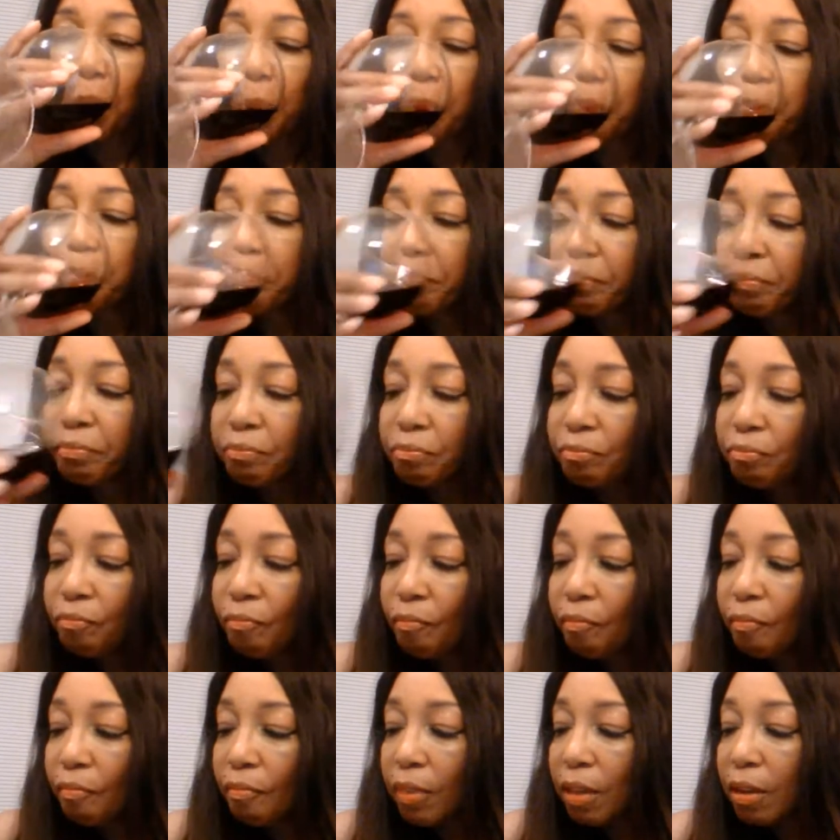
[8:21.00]

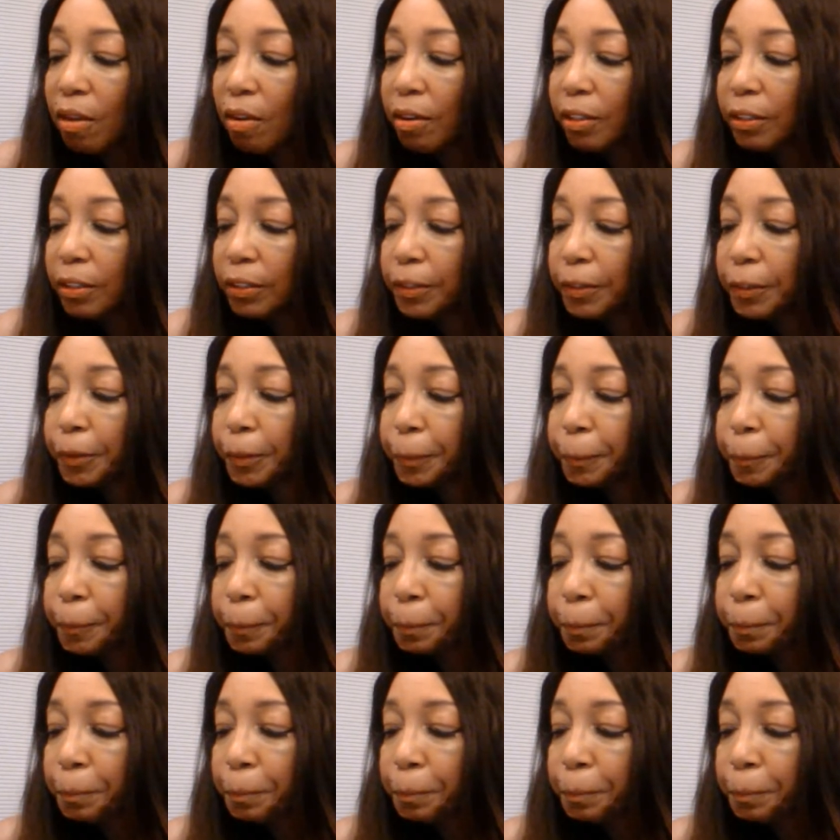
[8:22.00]
Nobody speaks.